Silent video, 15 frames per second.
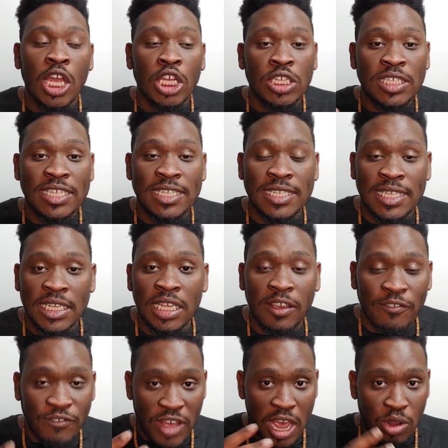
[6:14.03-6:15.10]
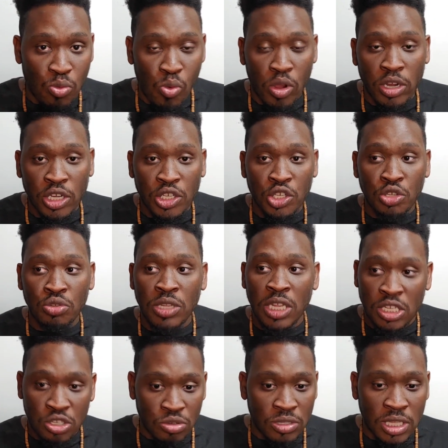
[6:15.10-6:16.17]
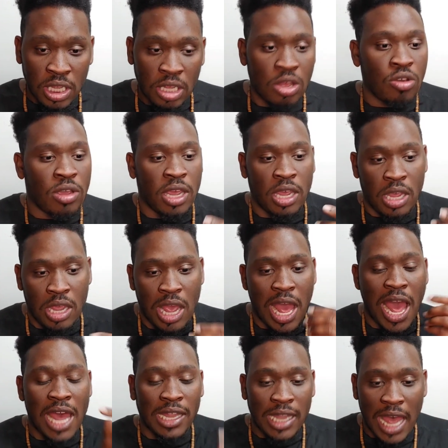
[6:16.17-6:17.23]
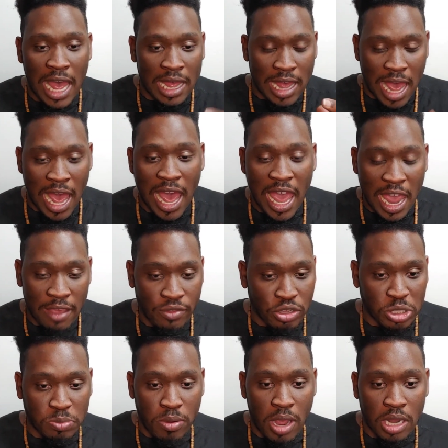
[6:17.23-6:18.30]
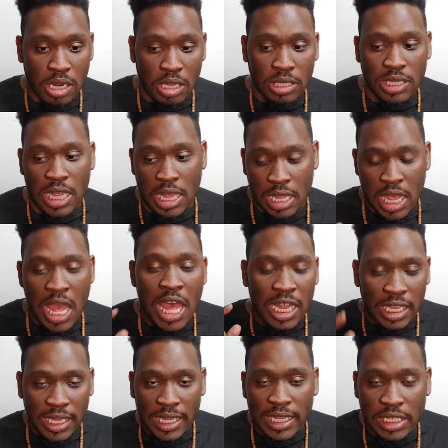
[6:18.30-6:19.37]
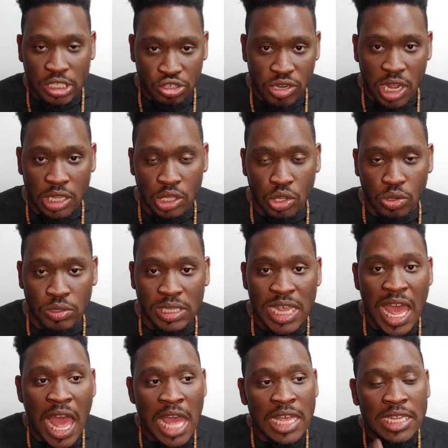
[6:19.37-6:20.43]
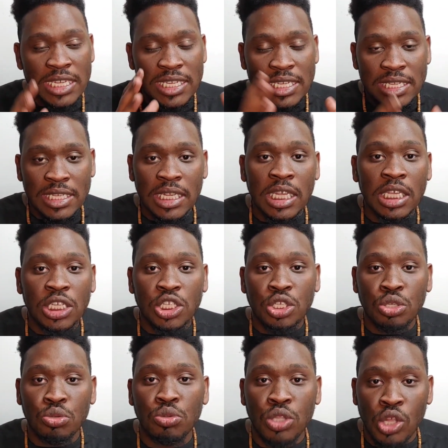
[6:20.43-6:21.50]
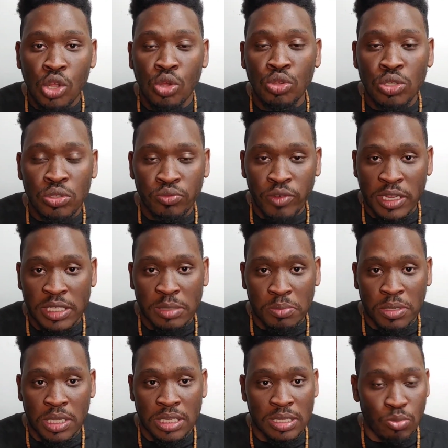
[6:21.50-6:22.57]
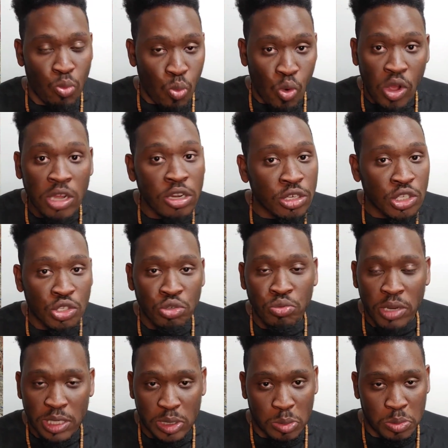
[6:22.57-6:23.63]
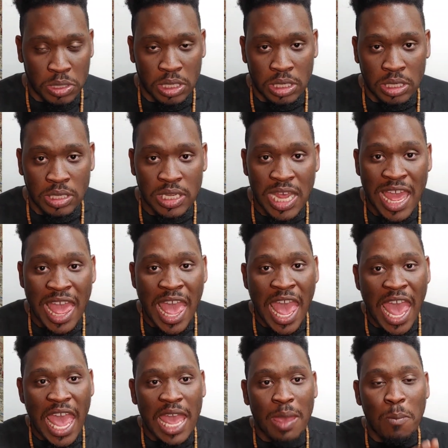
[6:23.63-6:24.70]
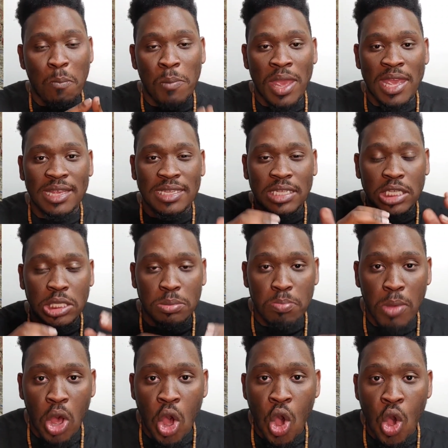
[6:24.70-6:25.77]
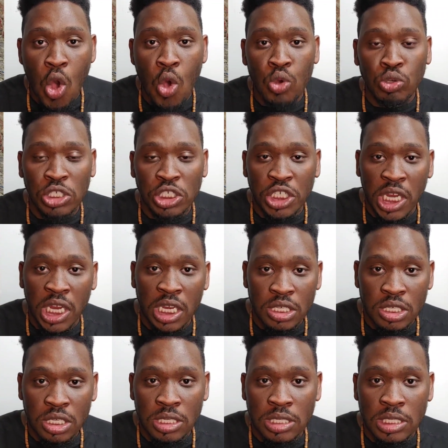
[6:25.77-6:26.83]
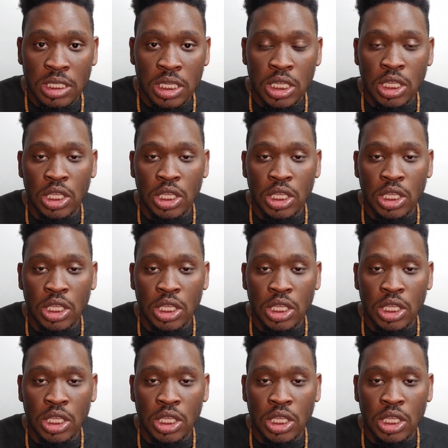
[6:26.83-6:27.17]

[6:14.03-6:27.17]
find one or two that you think, okay, I have those products. Let's try those. Stick to those recipes, one or two recipes, and make small changes